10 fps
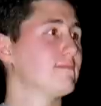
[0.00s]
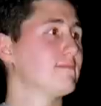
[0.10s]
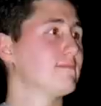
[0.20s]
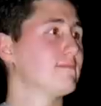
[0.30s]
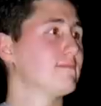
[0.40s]

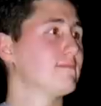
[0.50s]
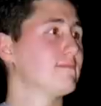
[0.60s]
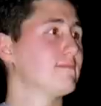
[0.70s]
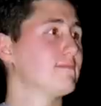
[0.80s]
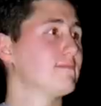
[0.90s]

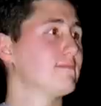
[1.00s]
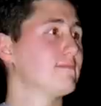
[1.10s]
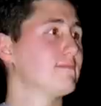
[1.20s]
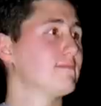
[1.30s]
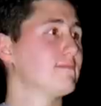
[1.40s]

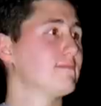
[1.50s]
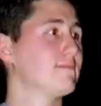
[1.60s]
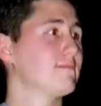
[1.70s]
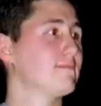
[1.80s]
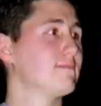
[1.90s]

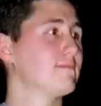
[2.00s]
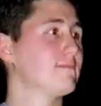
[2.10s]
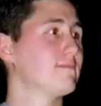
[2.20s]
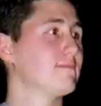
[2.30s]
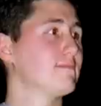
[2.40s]

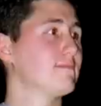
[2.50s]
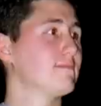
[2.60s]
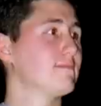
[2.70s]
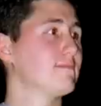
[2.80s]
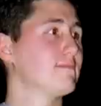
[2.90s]

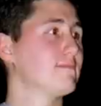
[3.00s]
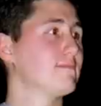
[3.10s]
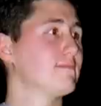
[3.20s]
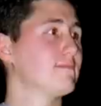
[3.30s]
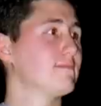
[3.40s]

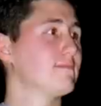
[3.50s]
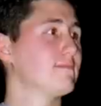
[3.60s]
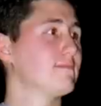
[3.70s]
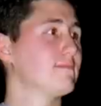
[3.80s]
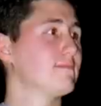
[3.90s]

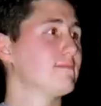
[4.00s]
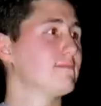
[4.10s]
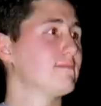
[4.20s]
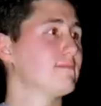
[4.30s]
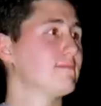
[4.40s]

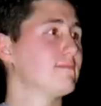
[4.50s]
This person isn't speaking.